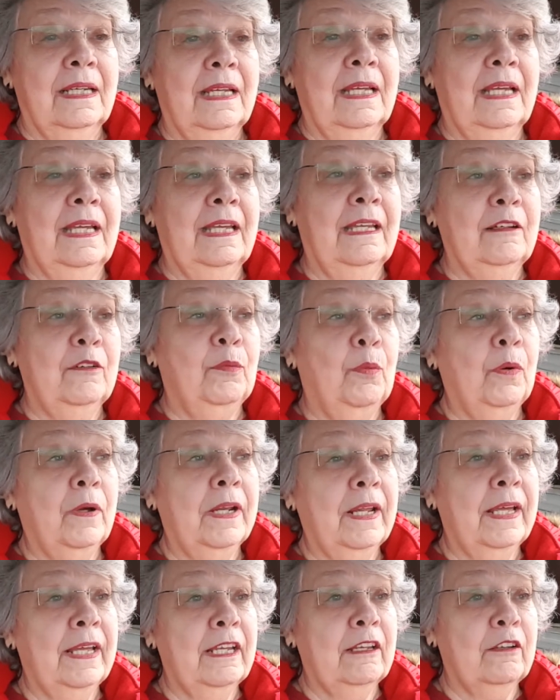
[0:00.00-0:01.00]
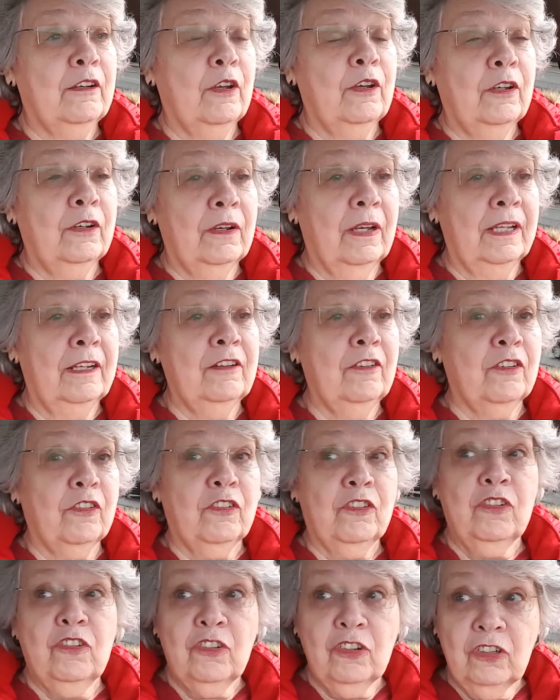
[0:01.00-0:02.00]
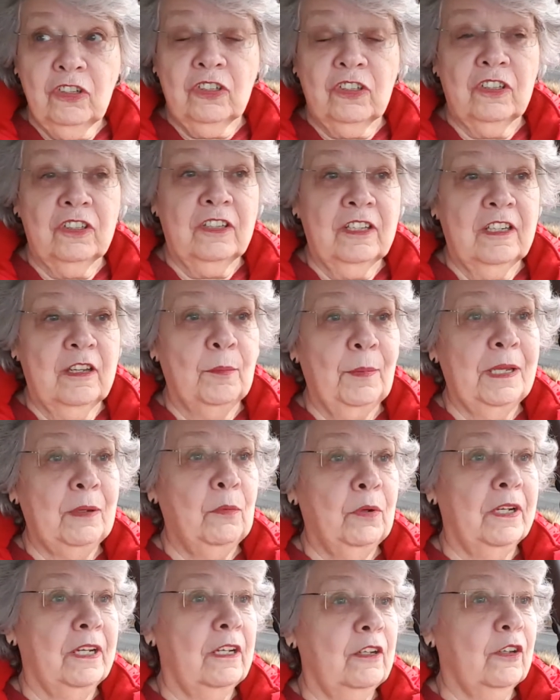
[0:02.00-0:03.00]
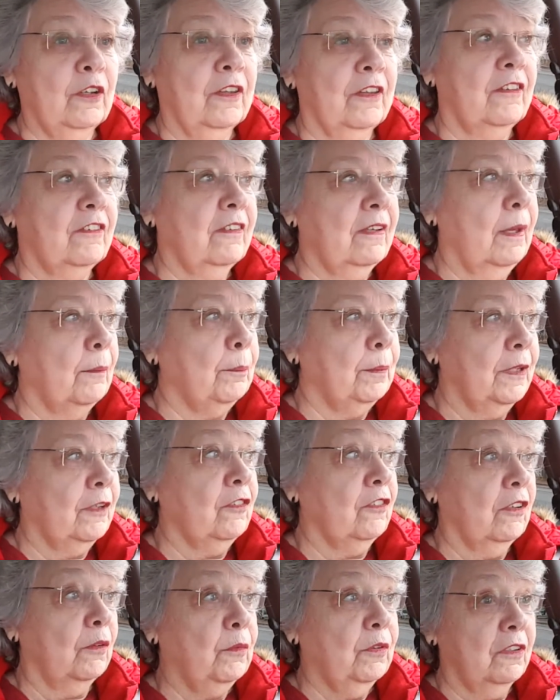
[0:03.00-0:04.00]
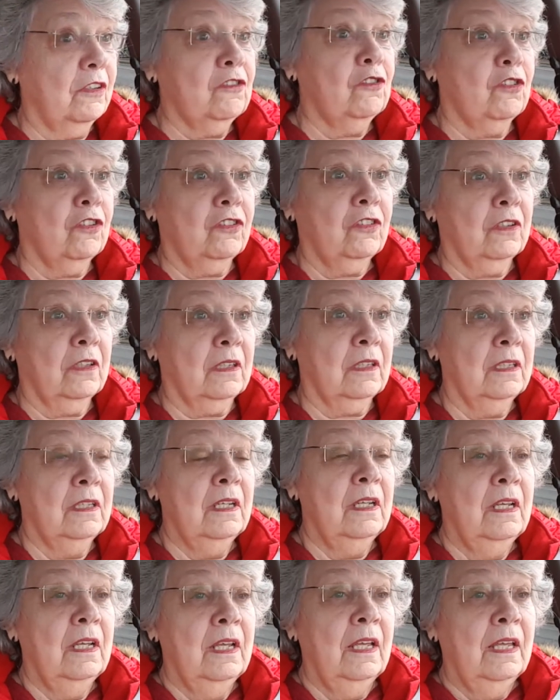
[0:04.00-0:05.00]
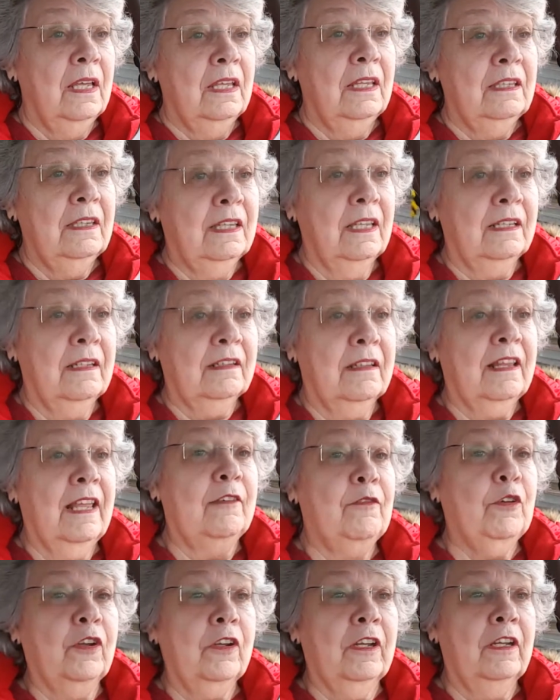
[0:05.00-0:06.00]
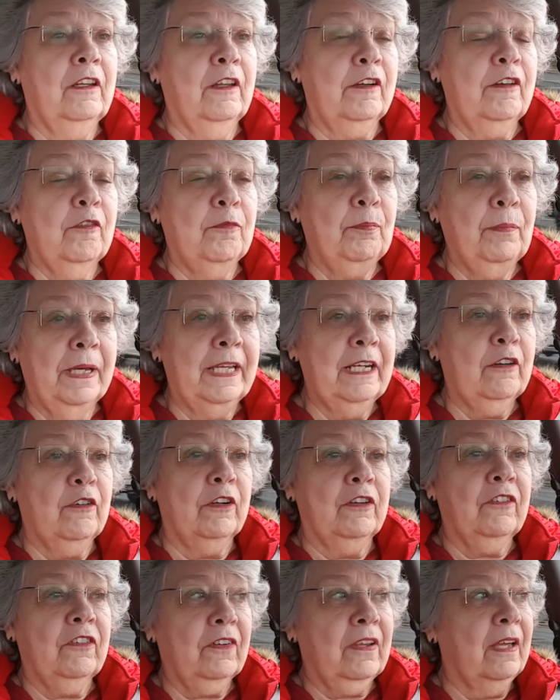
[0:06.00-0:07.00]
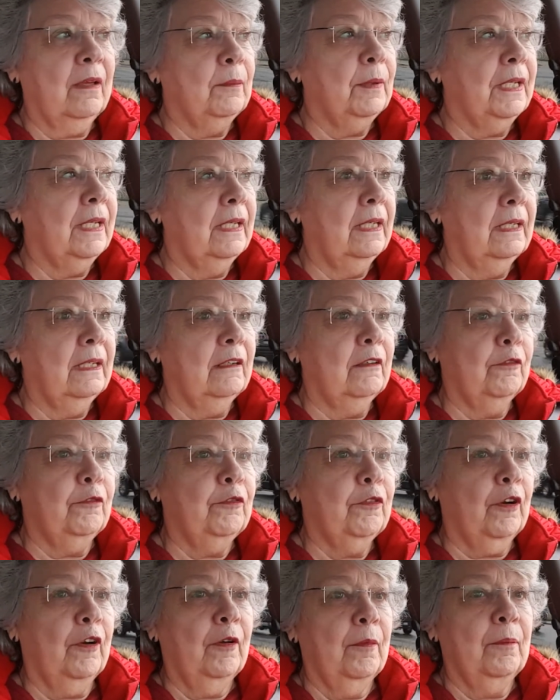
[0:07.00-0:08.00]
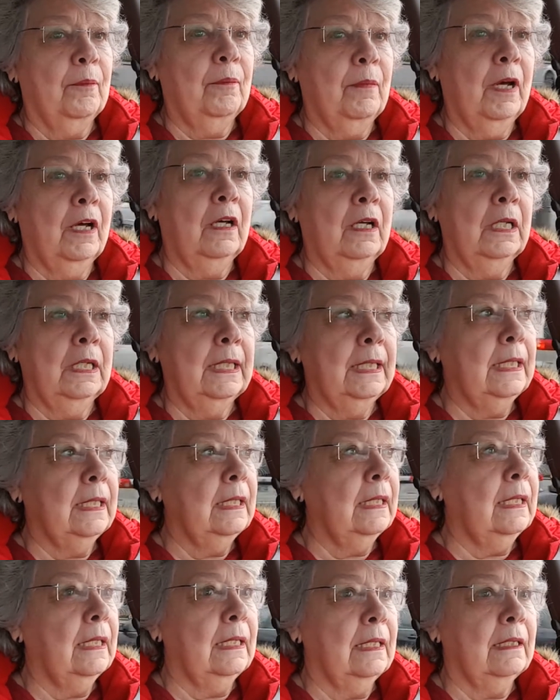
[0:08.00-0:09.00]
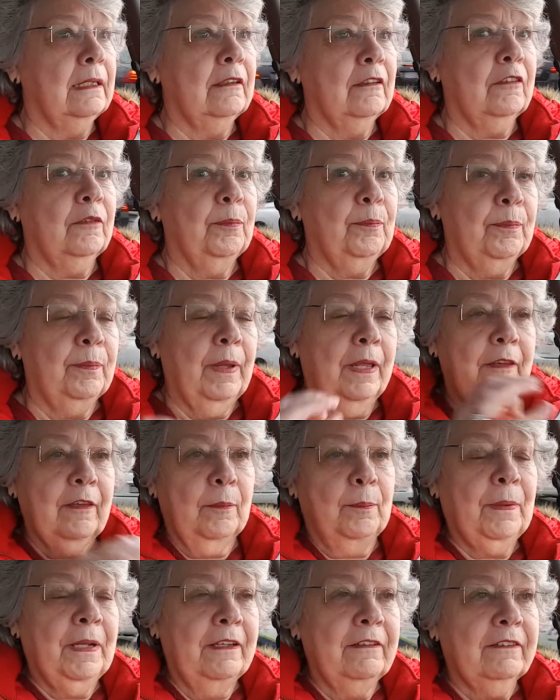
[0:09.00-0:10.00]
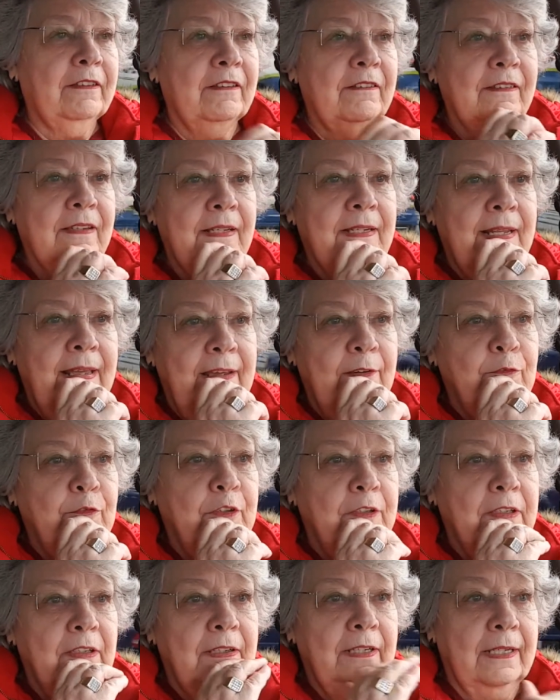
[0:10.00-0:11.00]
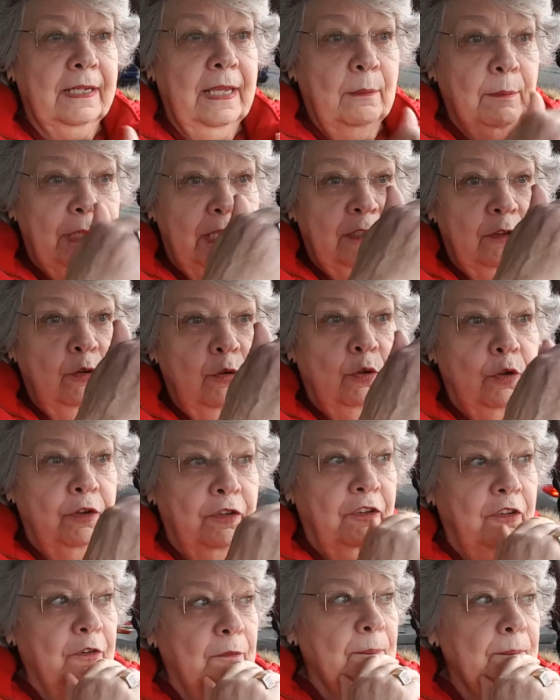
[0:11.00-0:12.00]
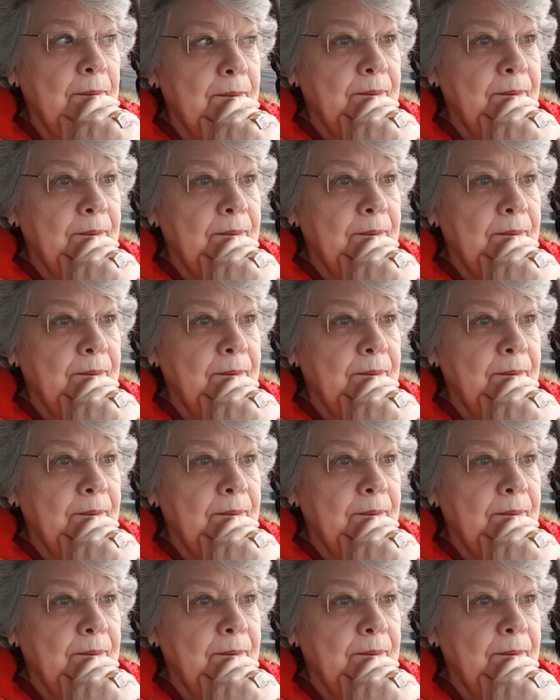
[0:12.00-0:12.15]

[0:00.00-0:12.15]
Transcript: And what I understood, and you might want to look this up because it was interesting, that they've got a lot of migrants coming in from Mali and other places in Africa coming north.